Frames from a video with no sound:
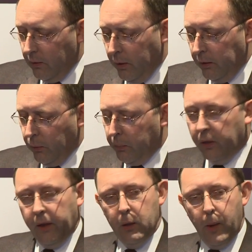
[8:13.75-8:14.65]
when we
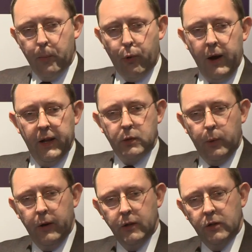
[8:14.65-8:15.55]
think about brand
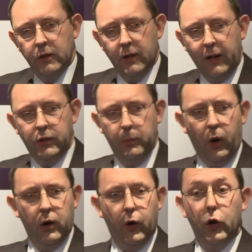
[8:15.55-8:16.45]
experiences, actually
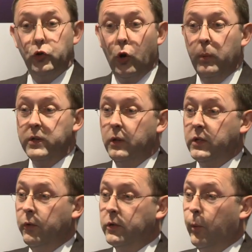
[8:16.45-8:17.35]
part of our job as a
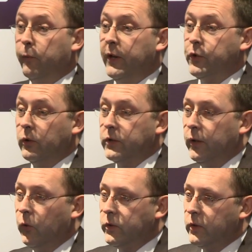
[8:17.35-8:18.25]
series of professionals
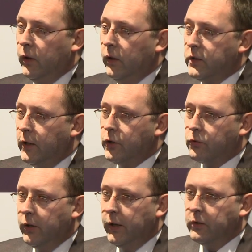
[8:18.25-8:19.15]
in this
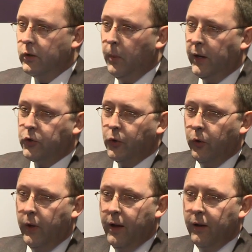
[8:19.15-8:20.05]
industry is to make
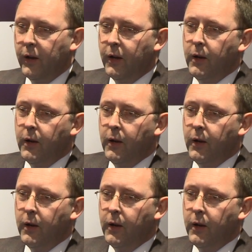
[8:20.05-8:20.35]
sure that